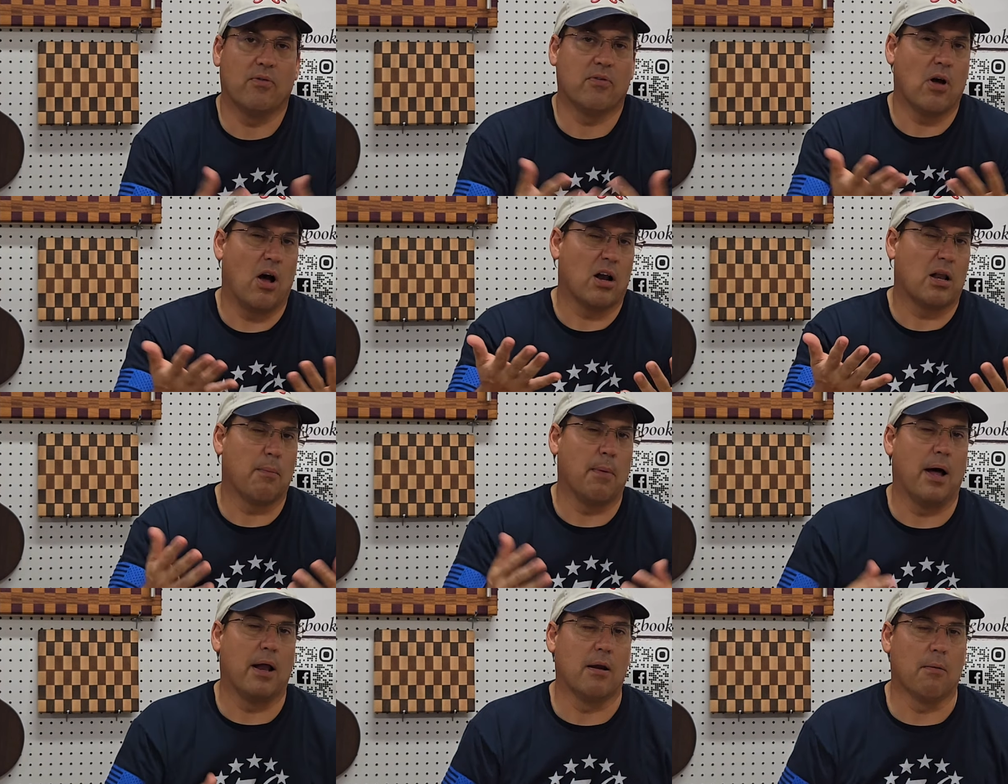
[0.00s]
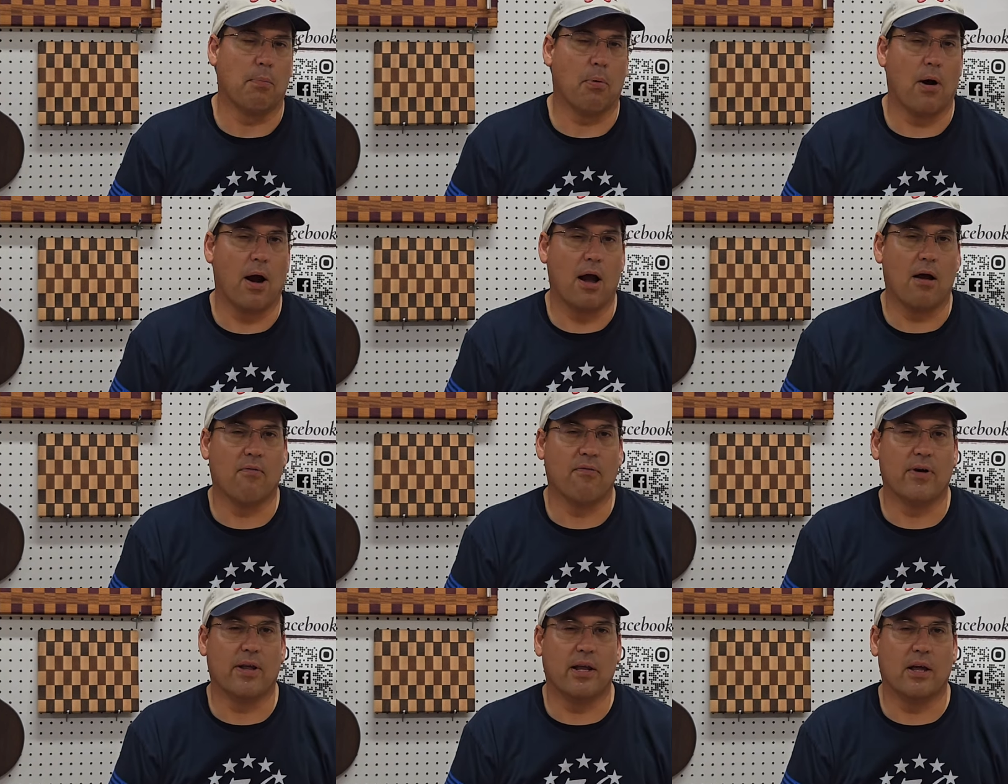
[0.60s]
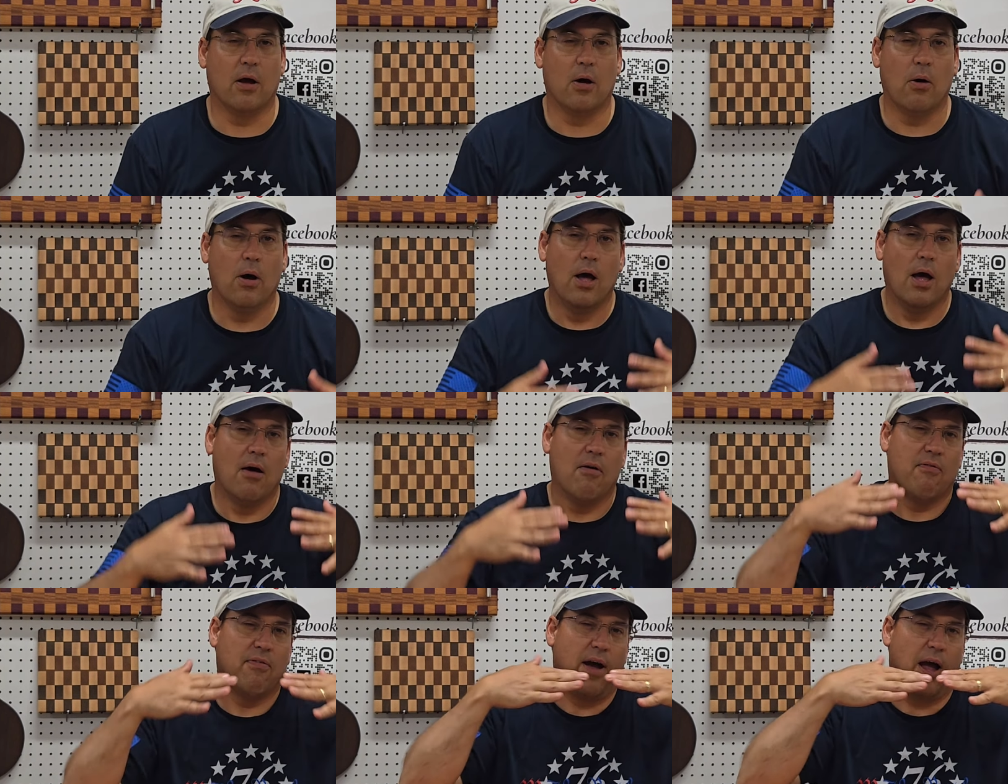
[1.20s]
We talked about in a prior video,
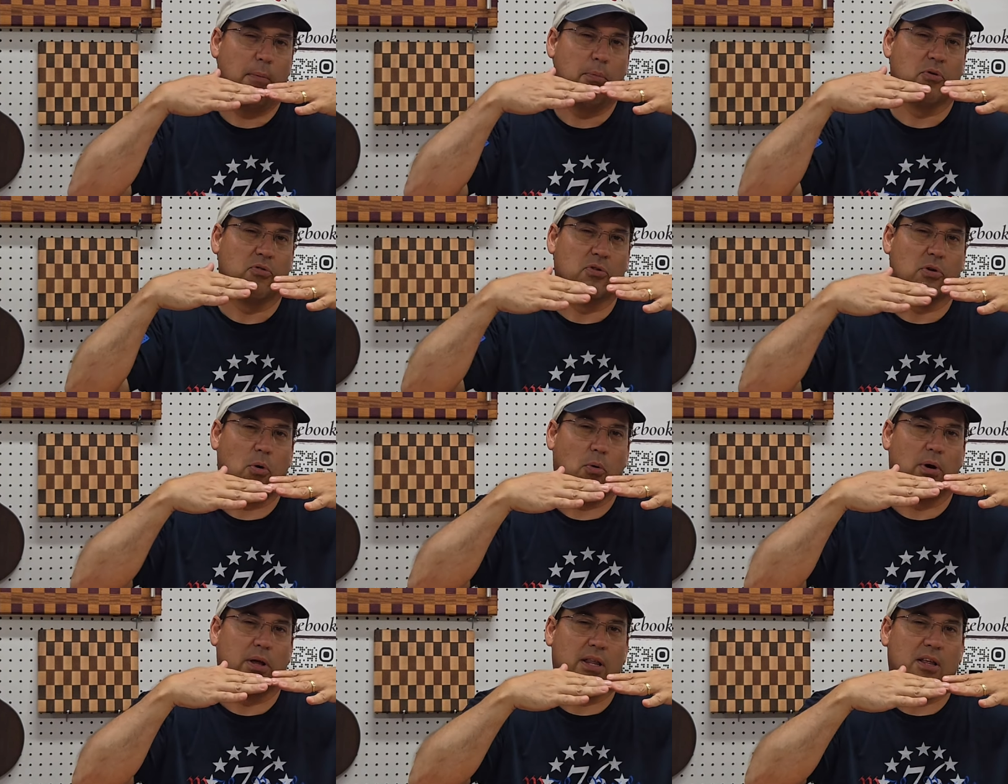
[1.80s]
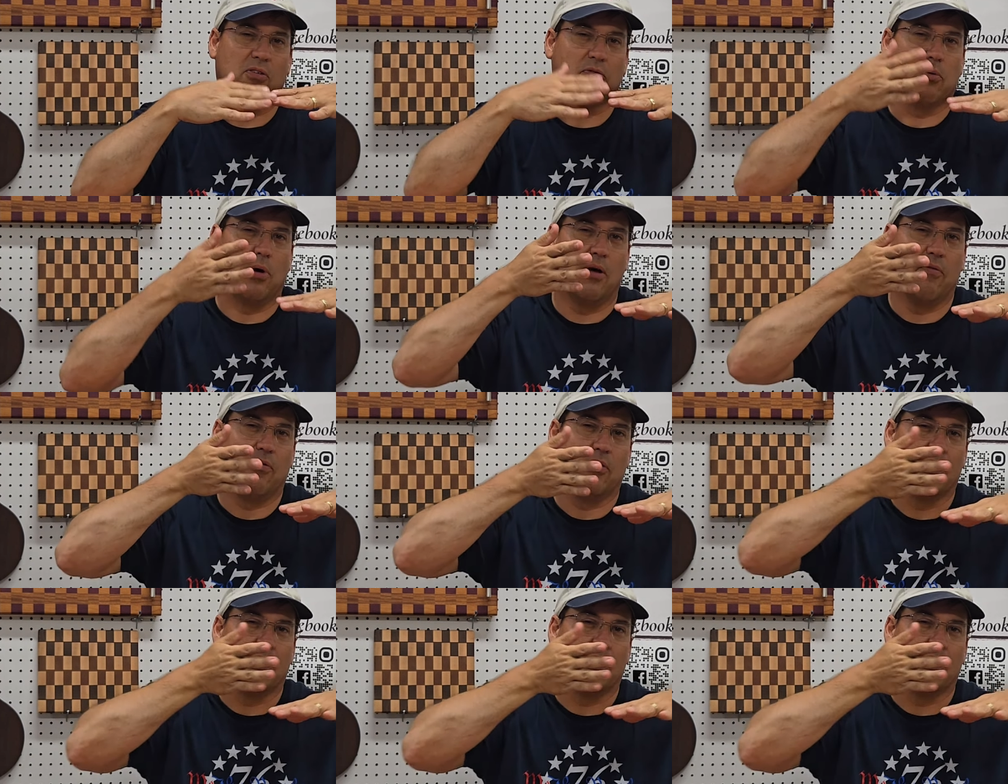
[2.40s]
fibers are going this way.